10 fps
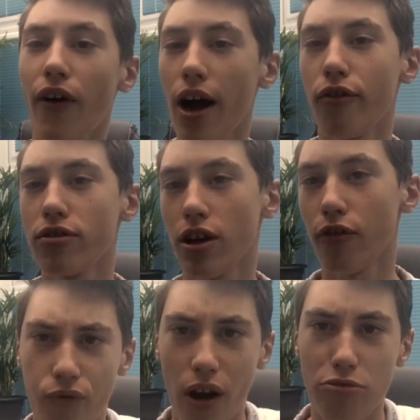
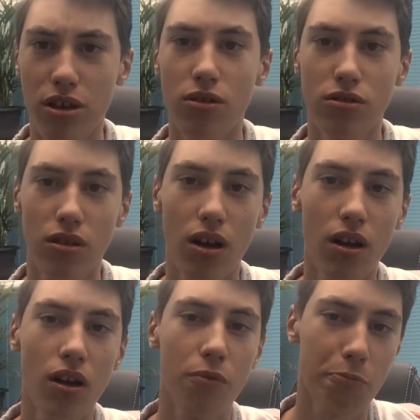
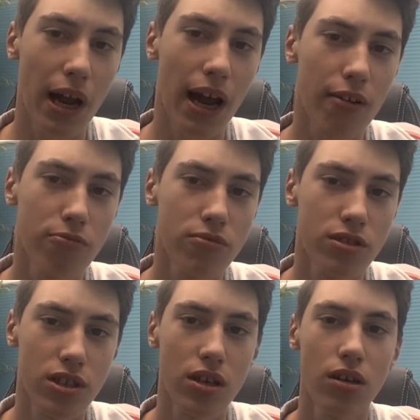
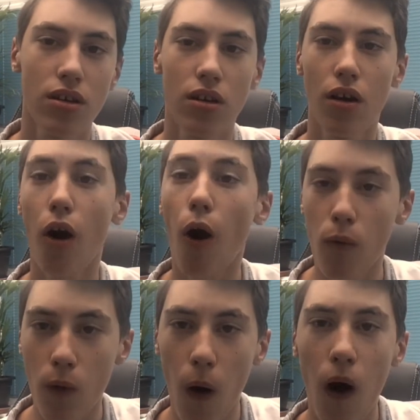£500,000
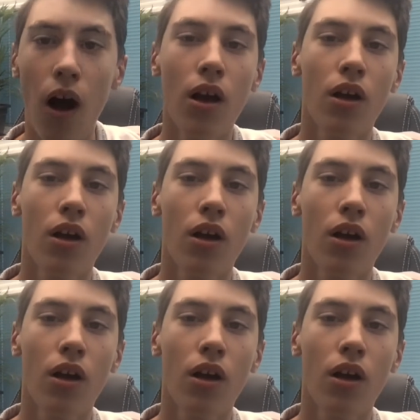or more.